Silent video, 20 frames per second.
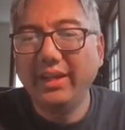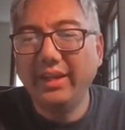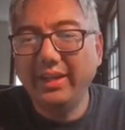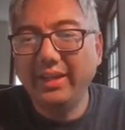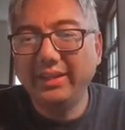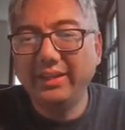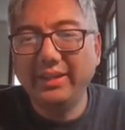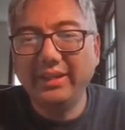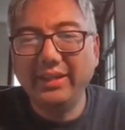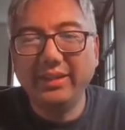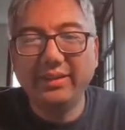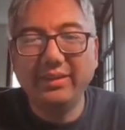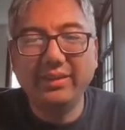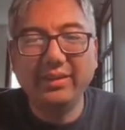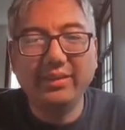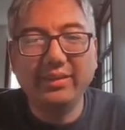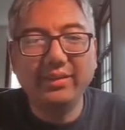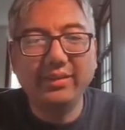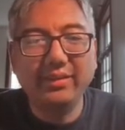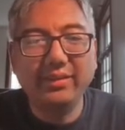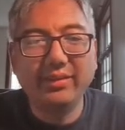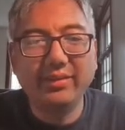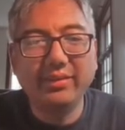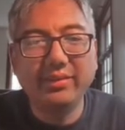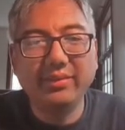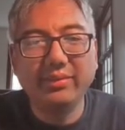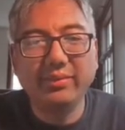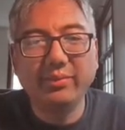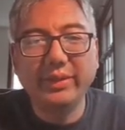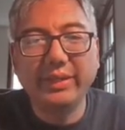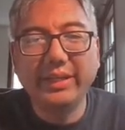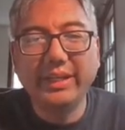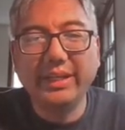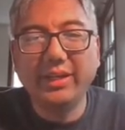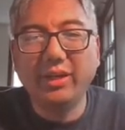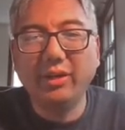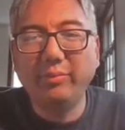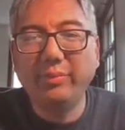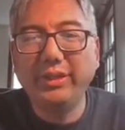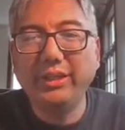and then we
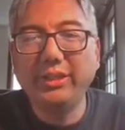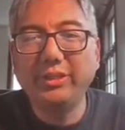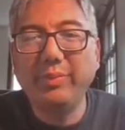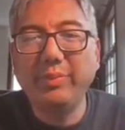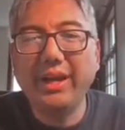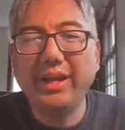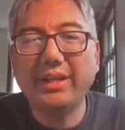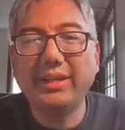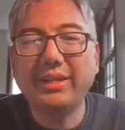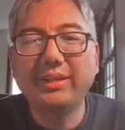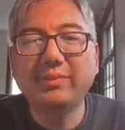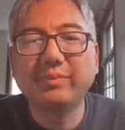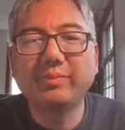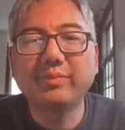get our piece back.